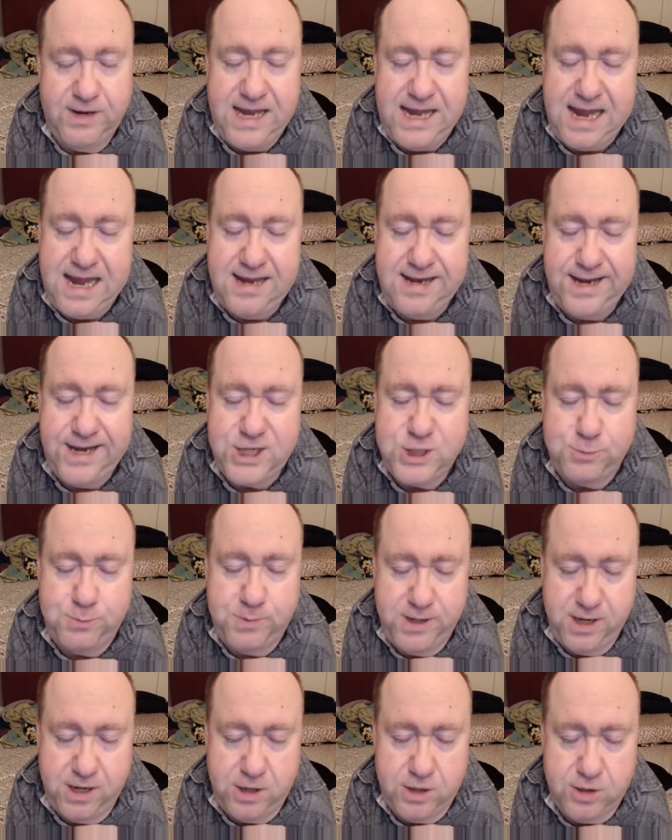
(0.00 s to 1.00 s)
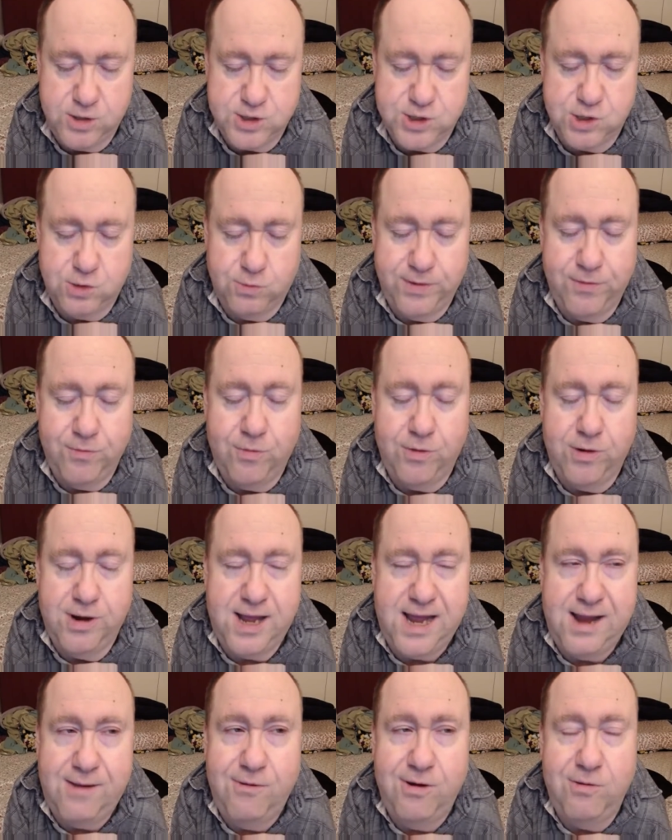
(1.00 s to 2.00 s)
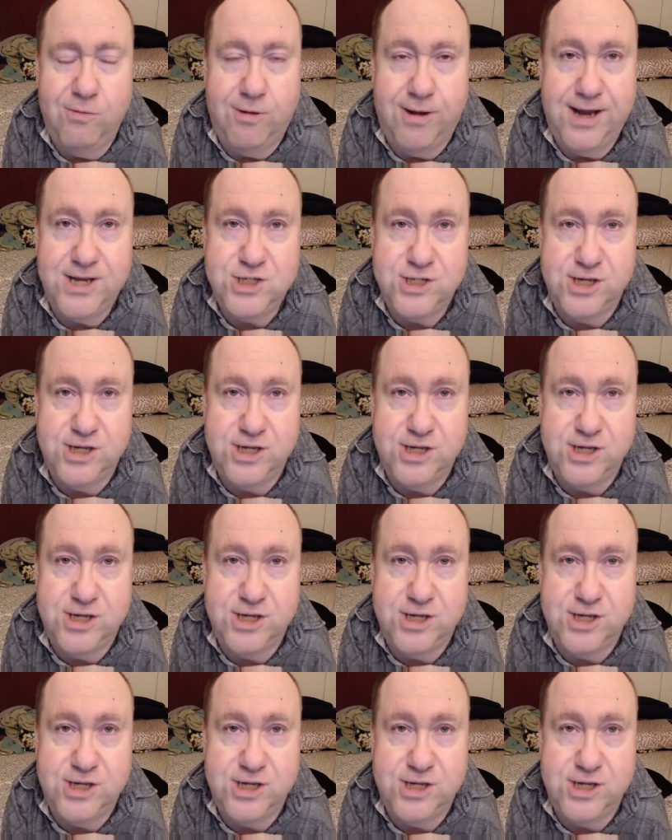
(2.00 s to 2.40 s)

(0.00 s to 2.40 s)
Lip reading: we had HBO, so I would watch on